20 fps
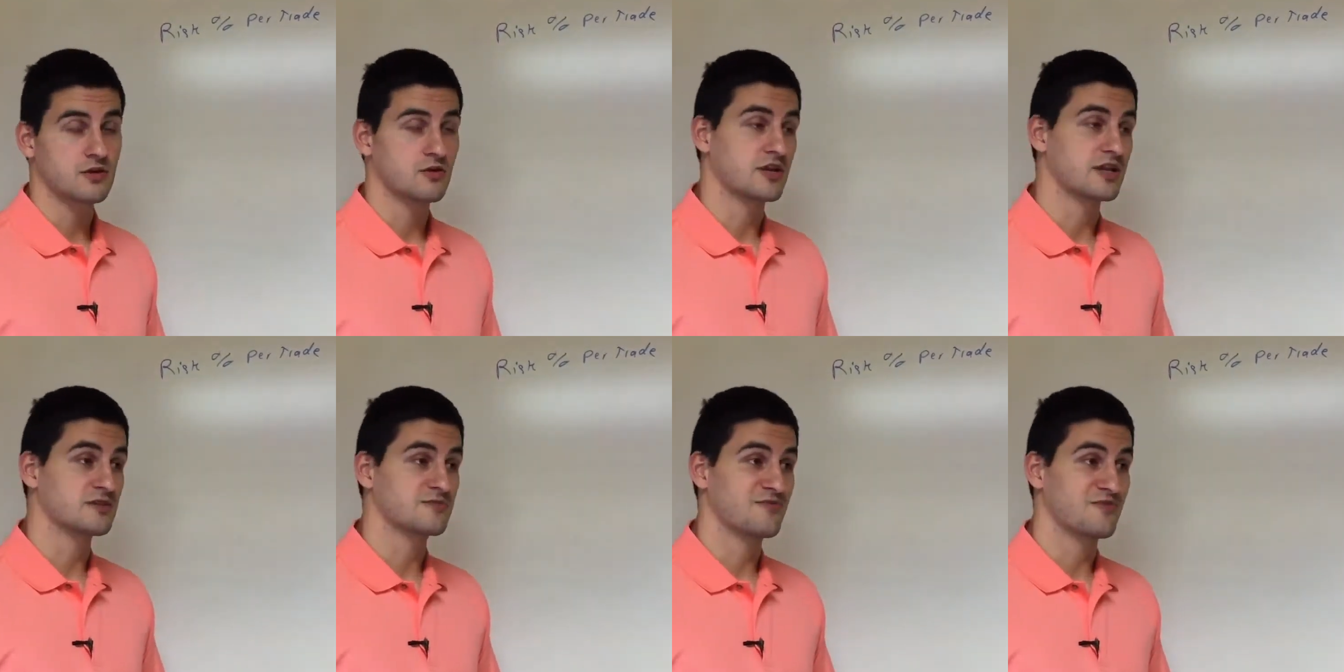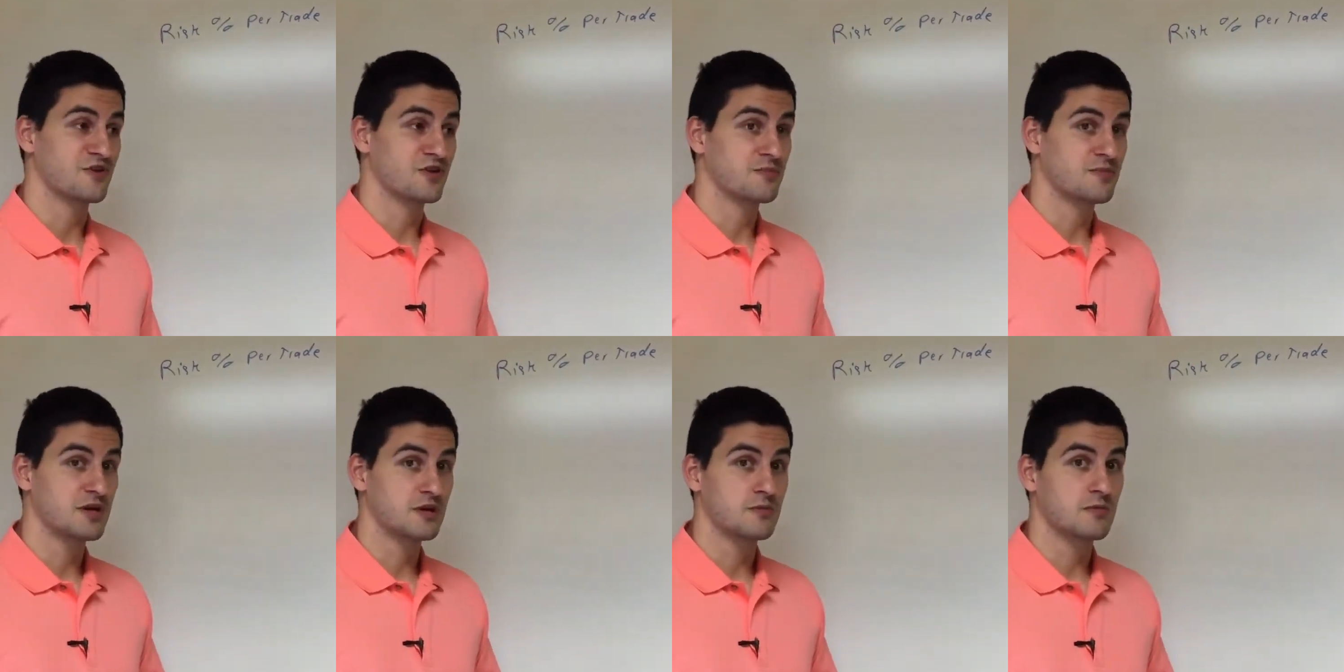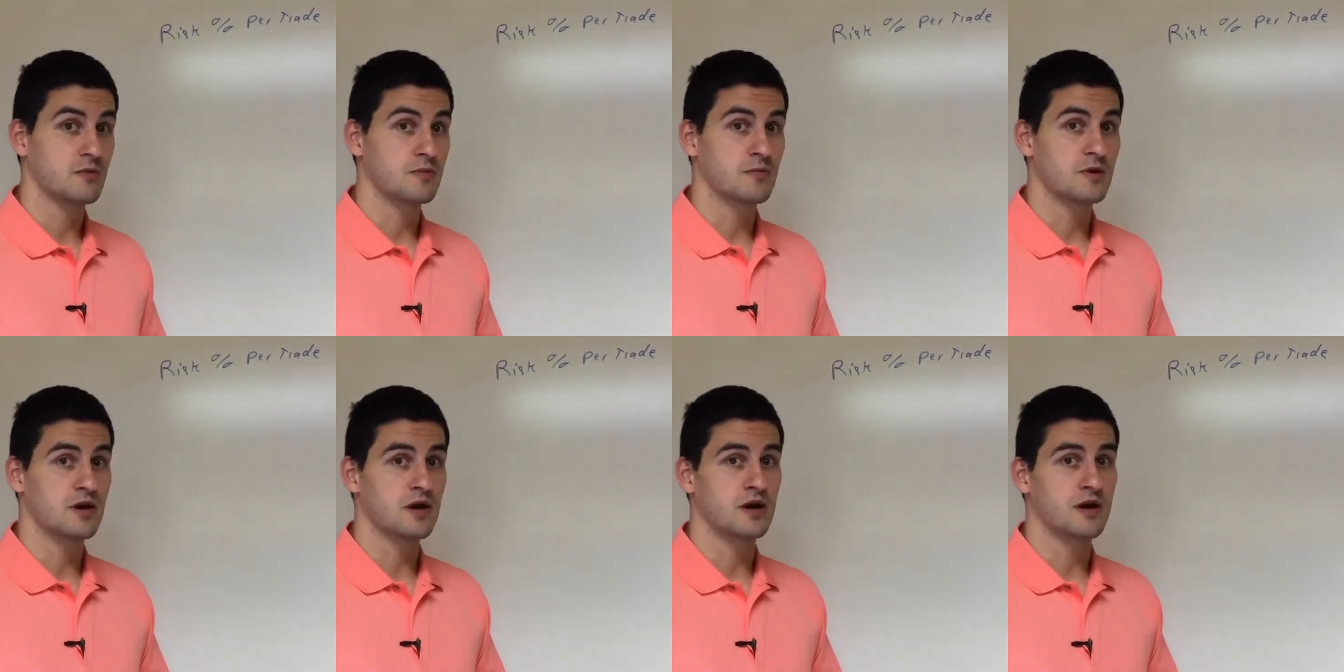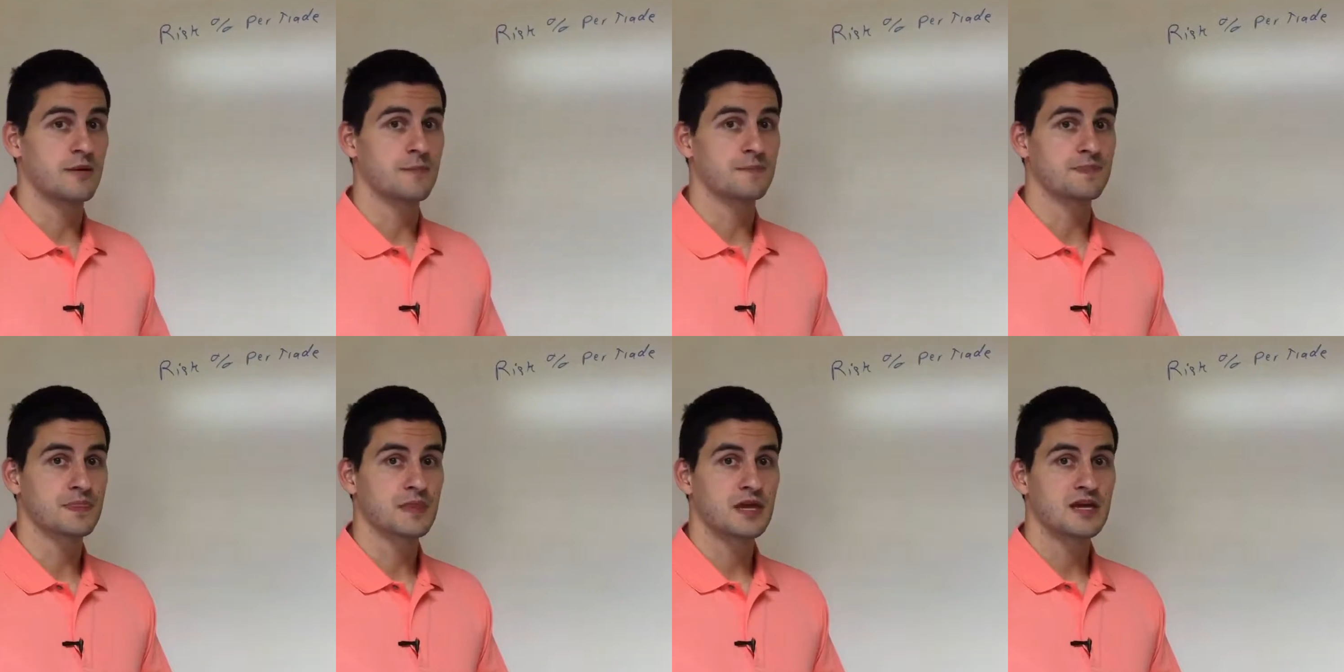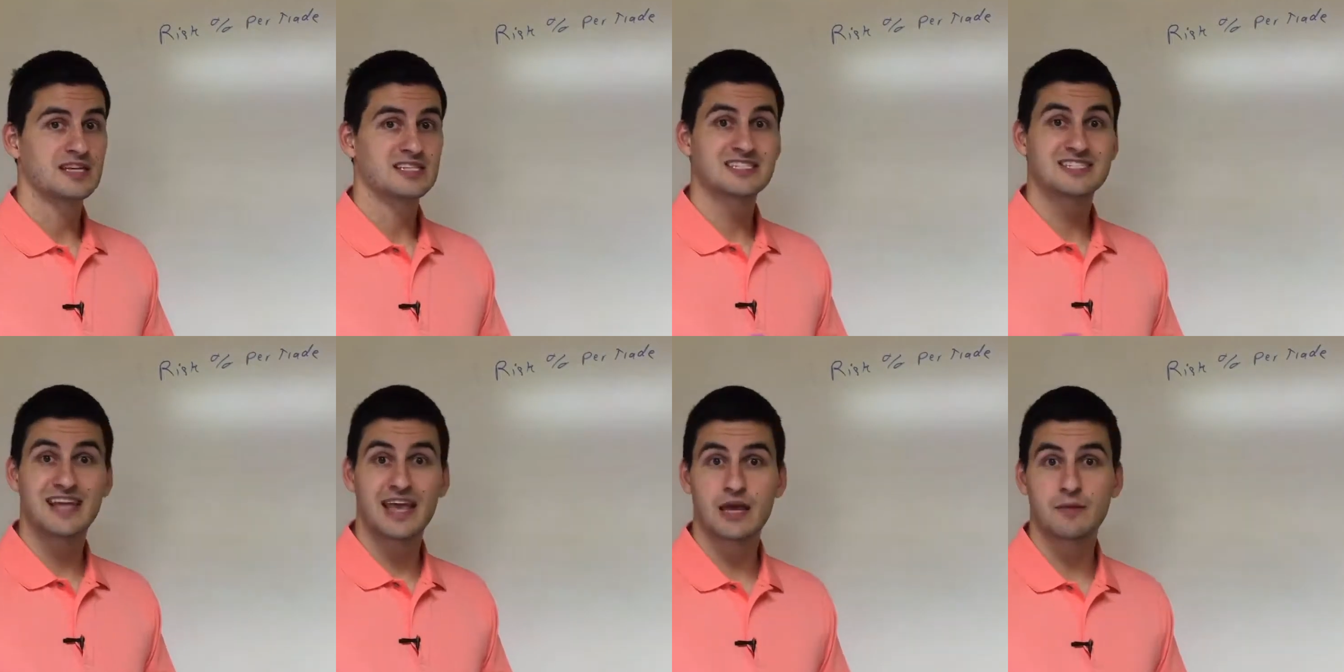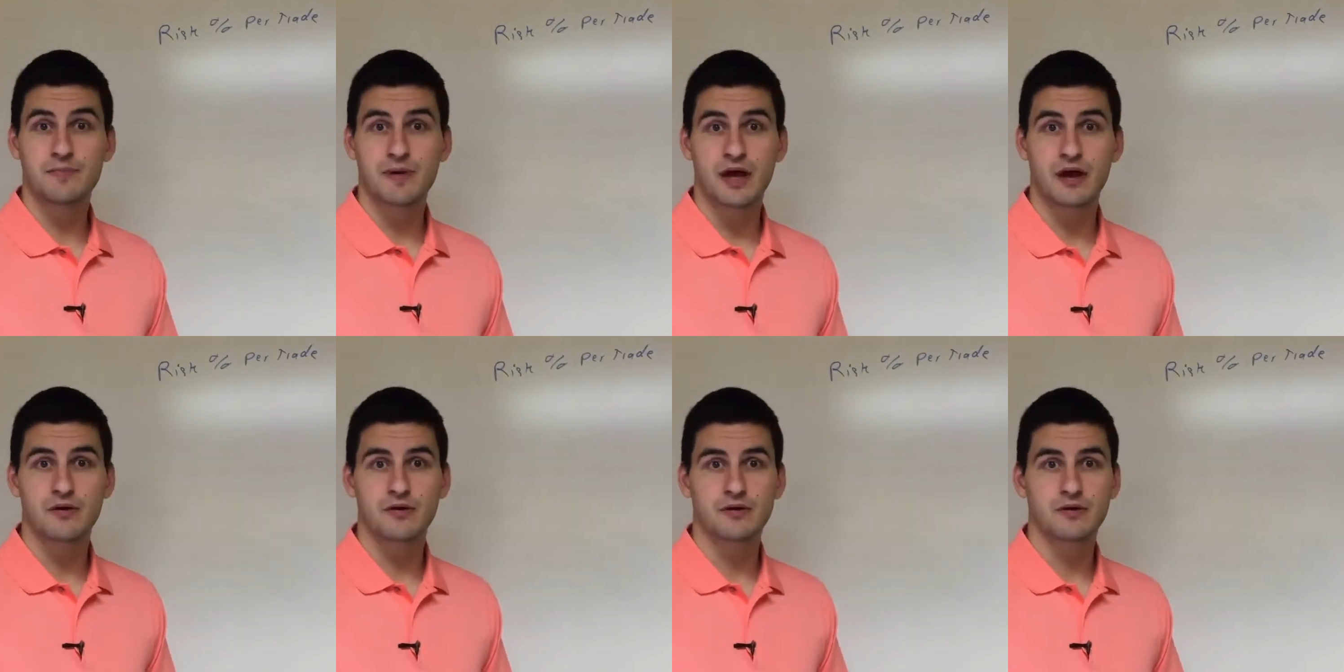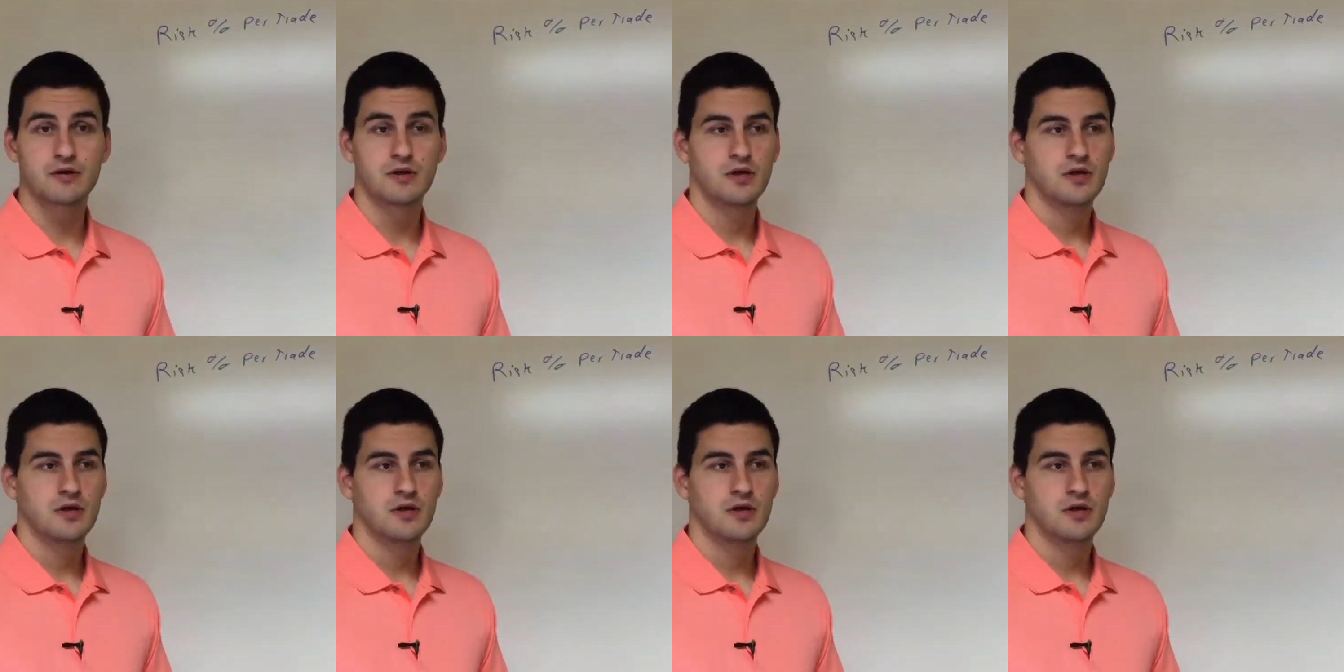or that's very minimal staying power.